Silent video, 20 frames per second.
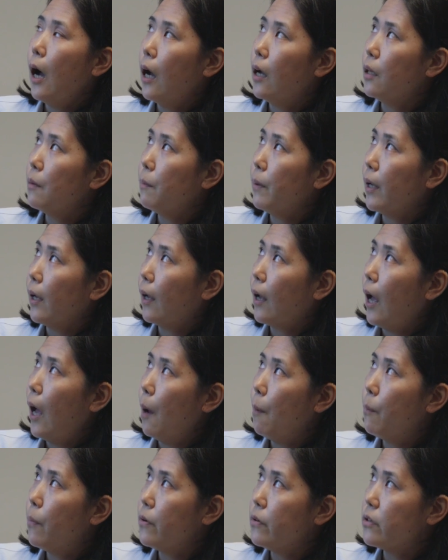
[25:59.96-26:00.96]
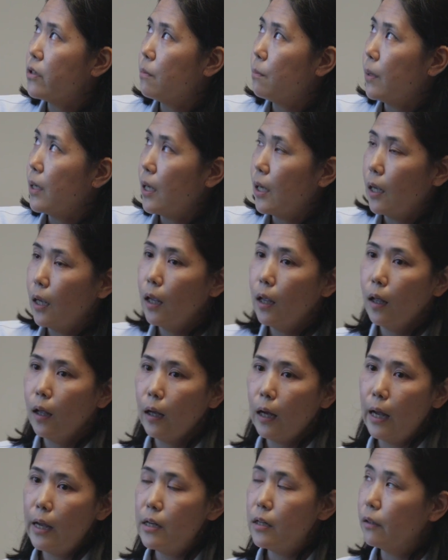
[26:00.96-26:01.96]
uh, the peak happened to be
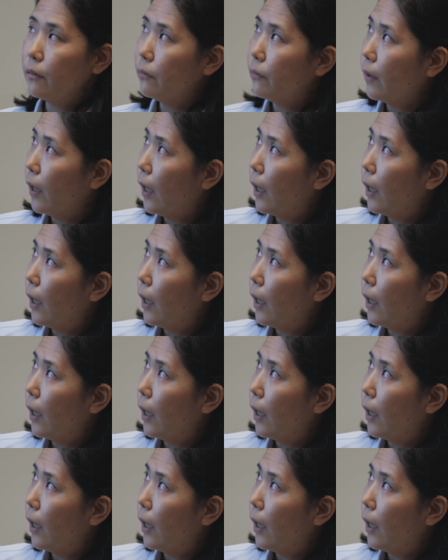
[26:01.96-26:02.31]
kind of